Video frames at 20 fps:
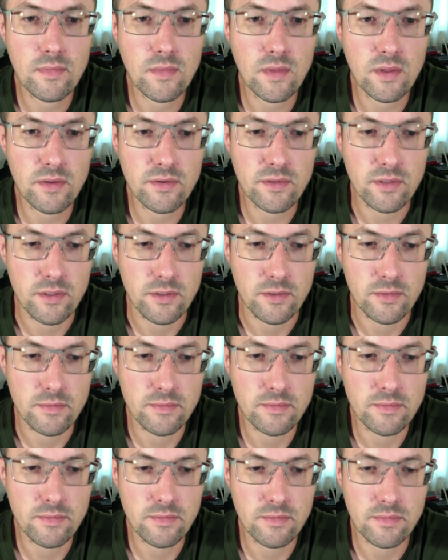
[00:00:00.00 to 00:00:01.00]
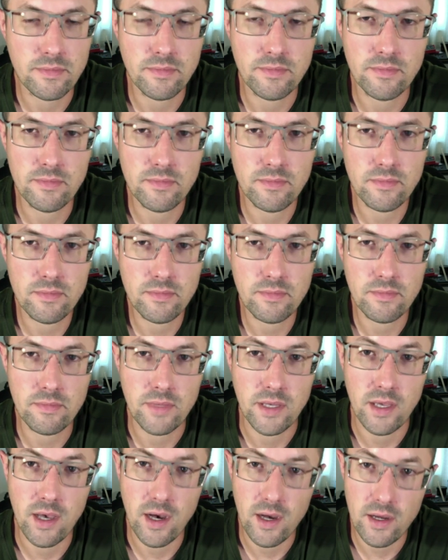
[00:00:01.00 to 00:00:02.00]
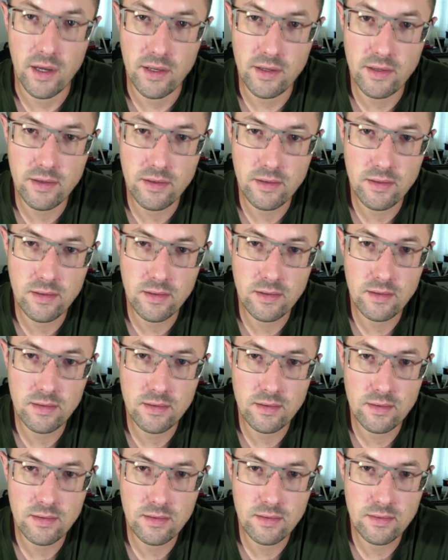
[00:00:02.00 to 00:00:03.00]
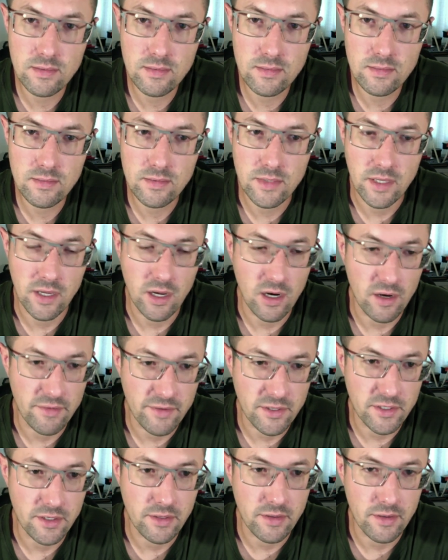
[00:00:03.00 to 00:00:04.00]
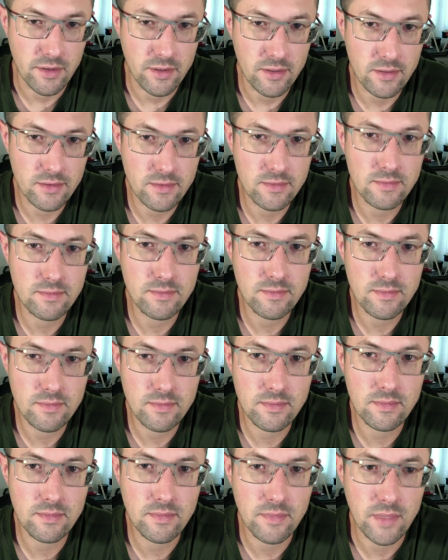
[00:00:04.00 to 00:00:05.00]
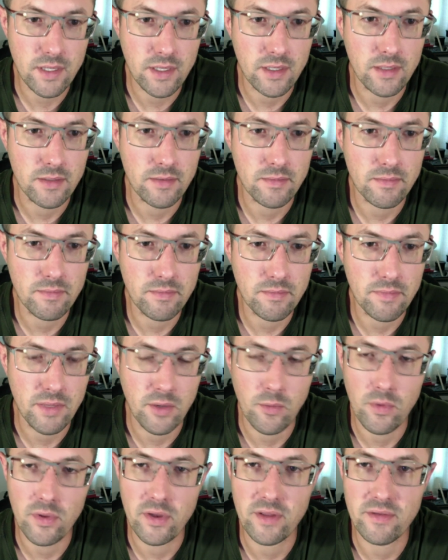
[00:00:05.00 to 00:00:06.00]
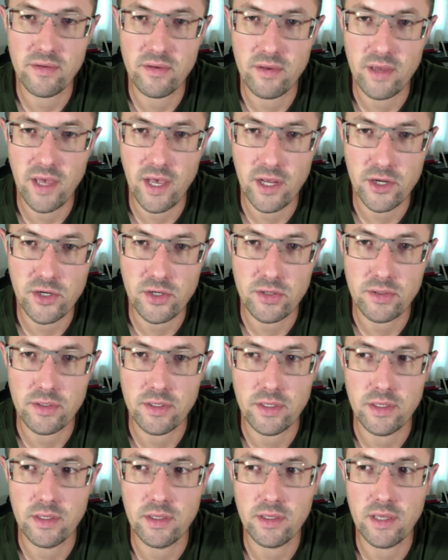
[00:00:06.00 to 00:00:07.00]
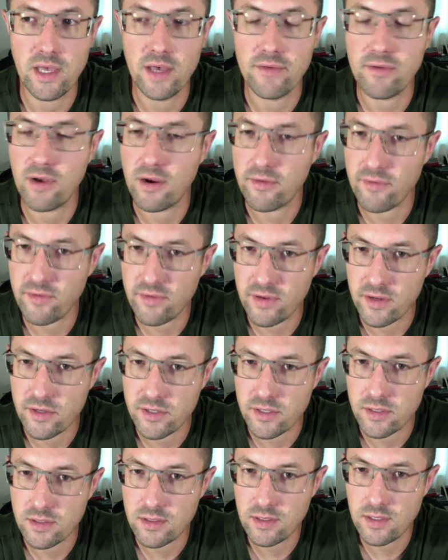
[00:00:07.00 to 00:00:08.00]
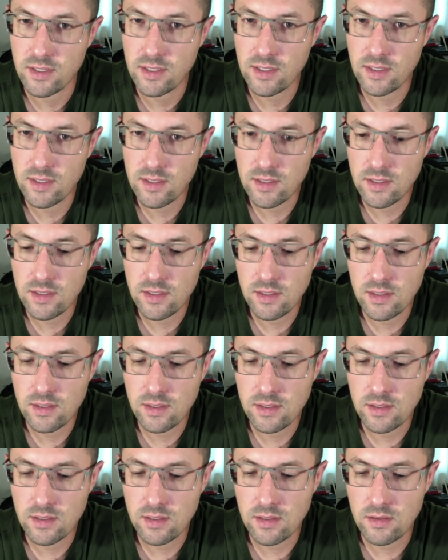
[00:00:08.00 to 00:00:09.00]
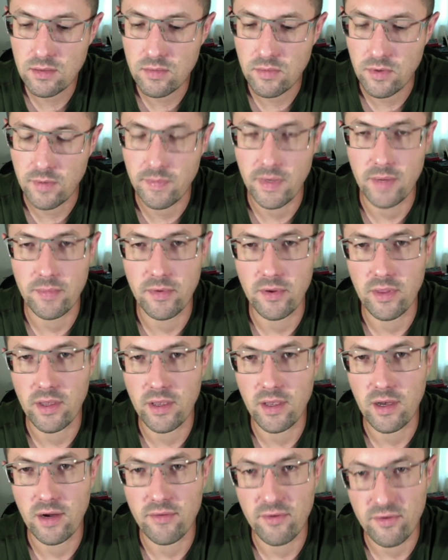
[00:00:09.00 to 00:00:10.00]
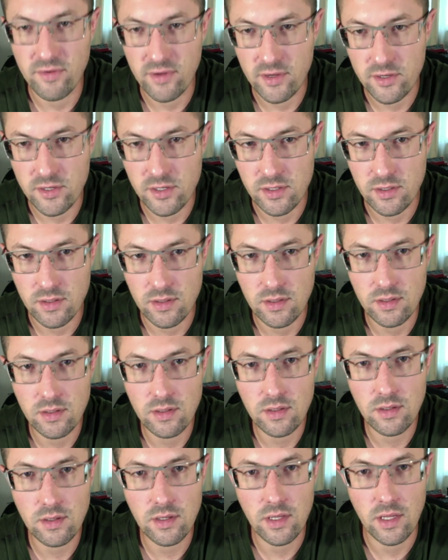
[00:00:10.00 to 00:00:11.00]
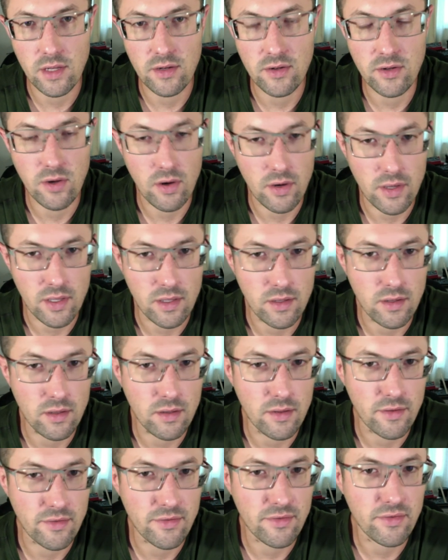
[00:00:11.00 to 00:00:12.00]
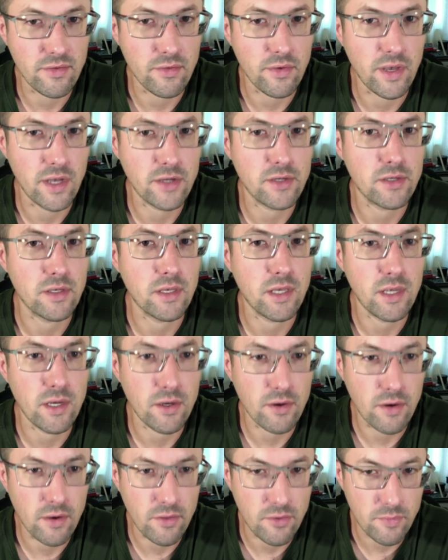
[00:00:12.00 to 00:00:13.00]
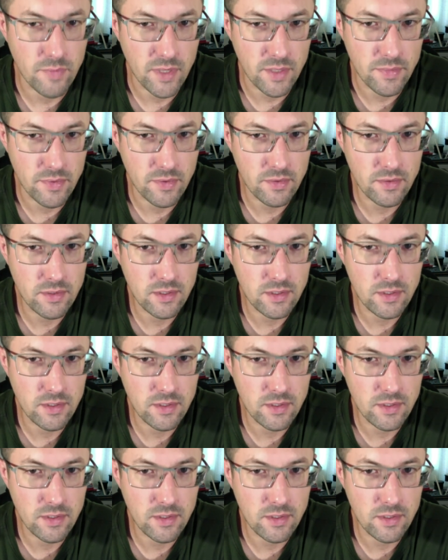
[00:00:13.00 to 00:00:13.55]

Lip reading: So be kind, take care of each other, and be willing to actually have conversation. Remember that conversation and talking is to actually hear other people.